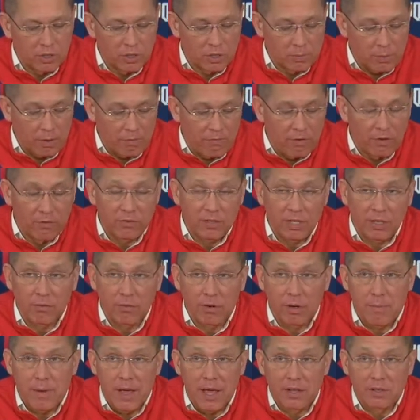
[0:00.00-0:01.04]

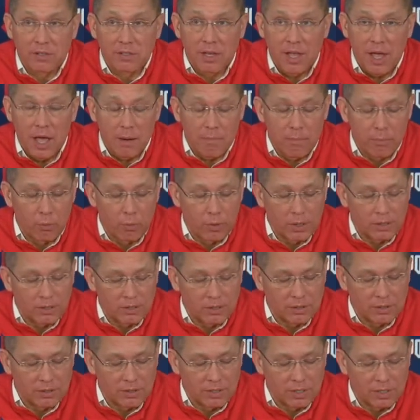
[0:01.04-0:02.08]
15 rebounds, 9
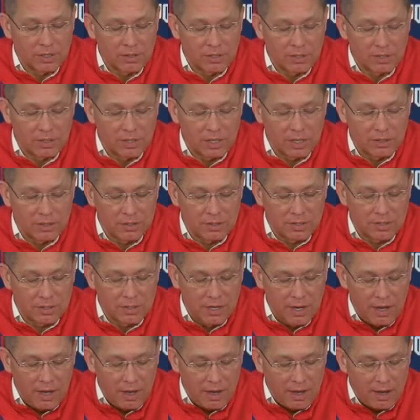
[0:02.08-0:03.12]
points, and 6
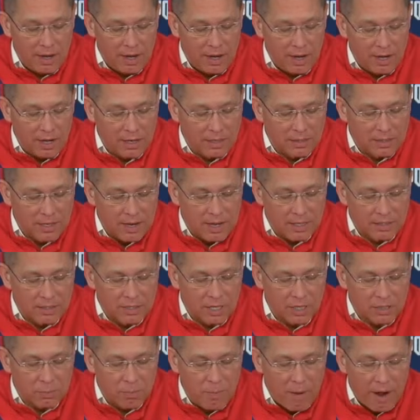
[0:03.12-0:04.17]
assists. And
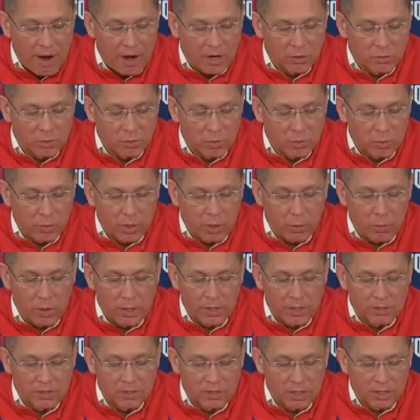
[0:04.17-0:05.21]
Tess Myers with
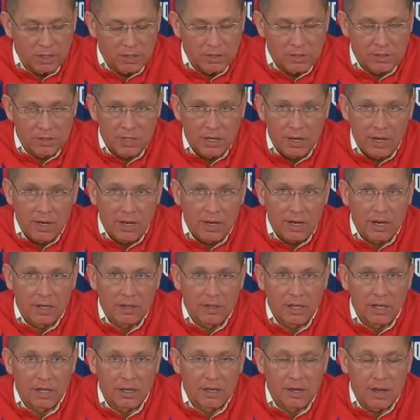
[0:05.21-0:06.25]
21 and 6.
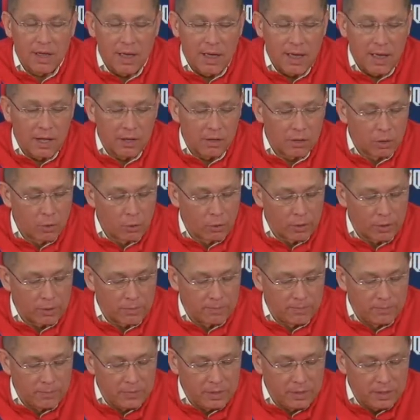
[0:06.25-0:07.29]
And then
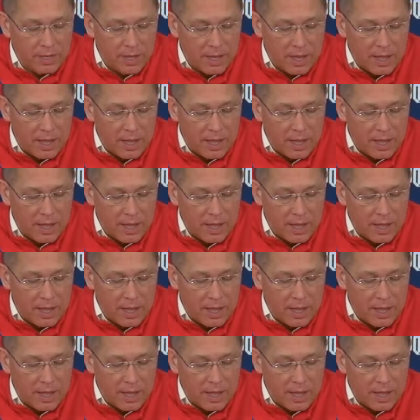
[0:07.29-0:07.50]
Lauren,